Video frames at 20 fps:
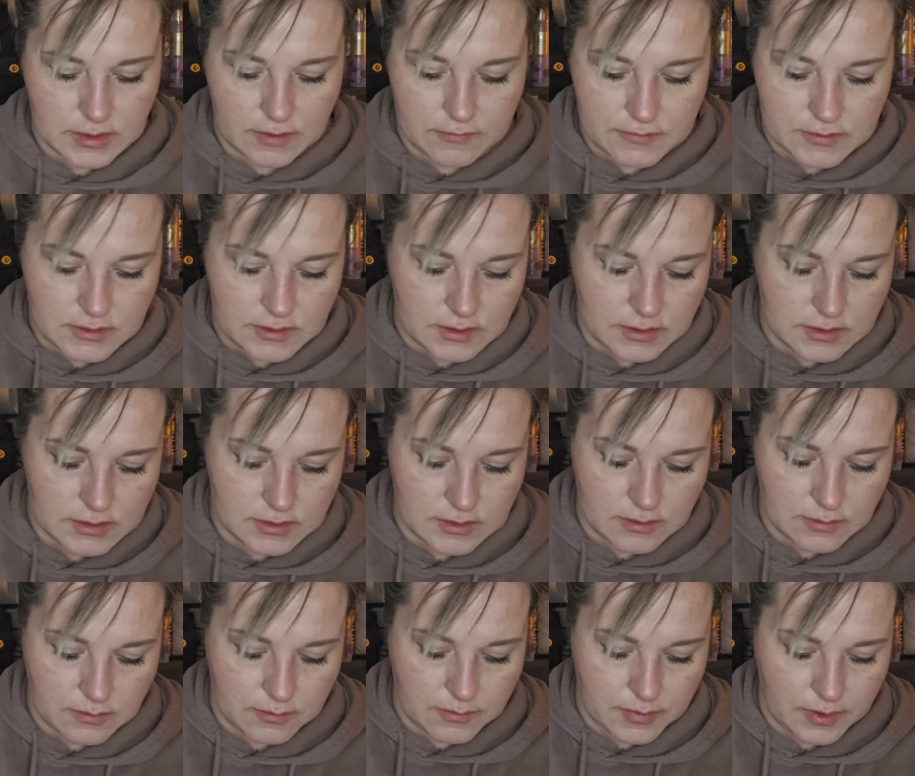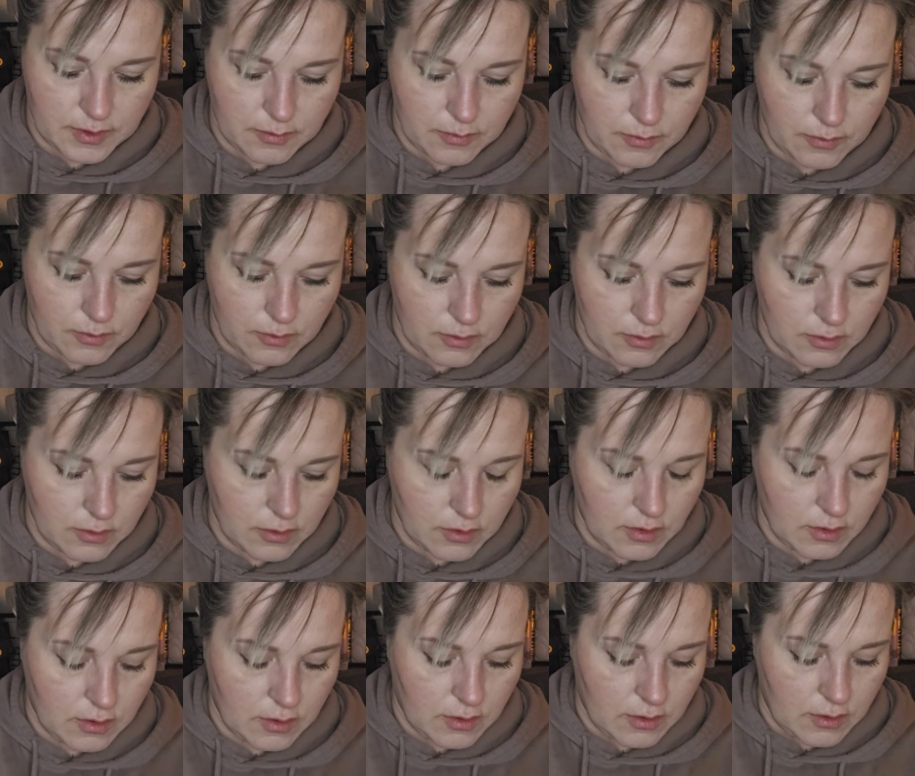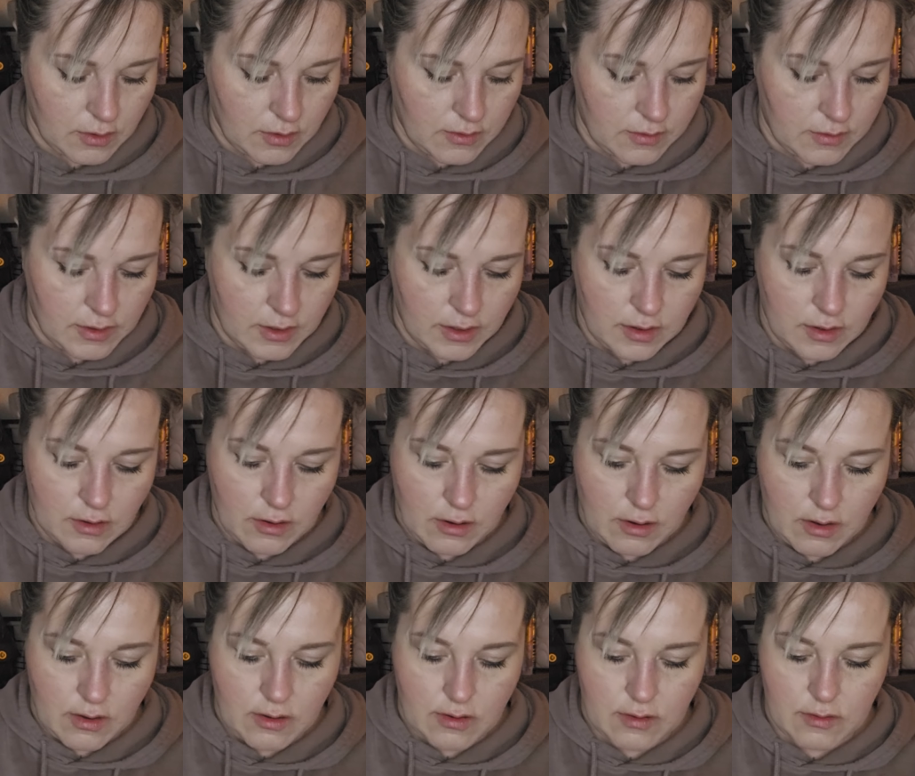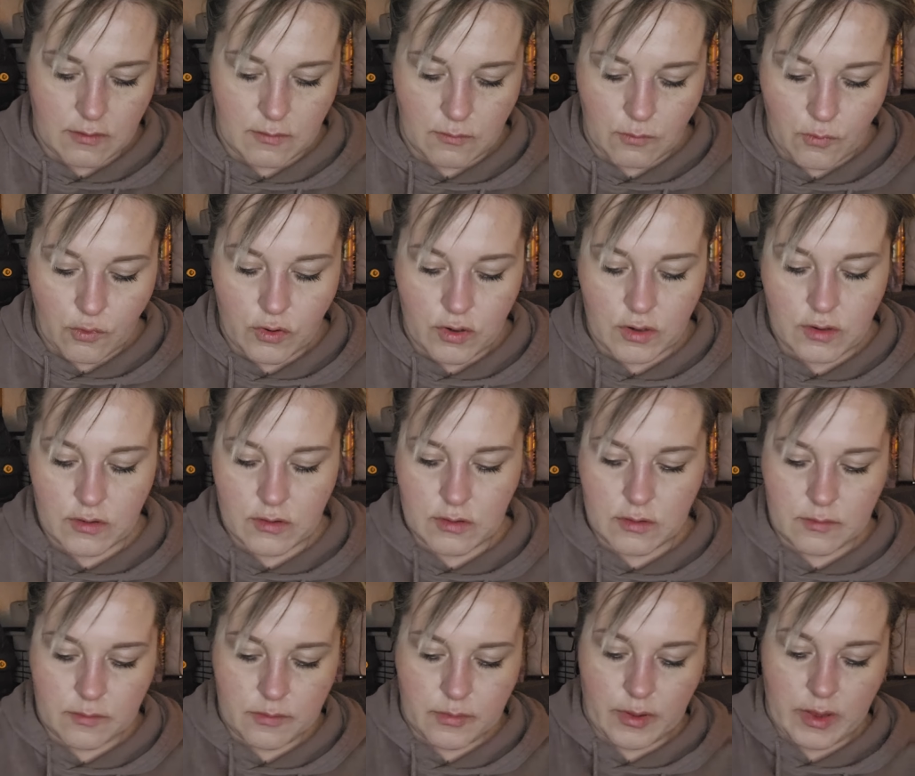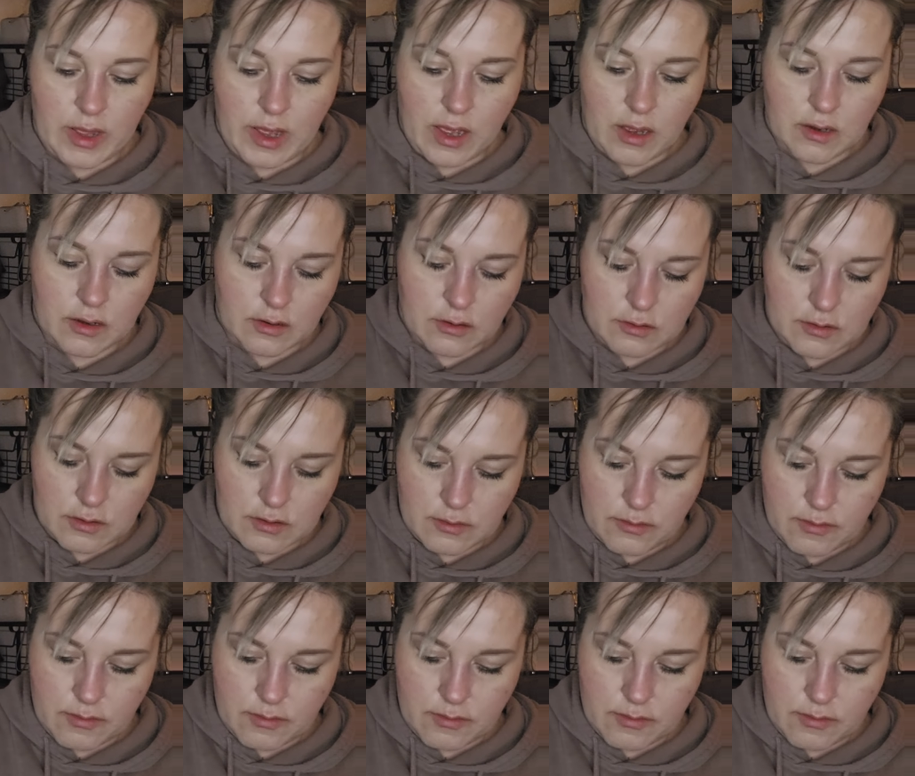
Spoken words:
I've seen some people, they got more black on their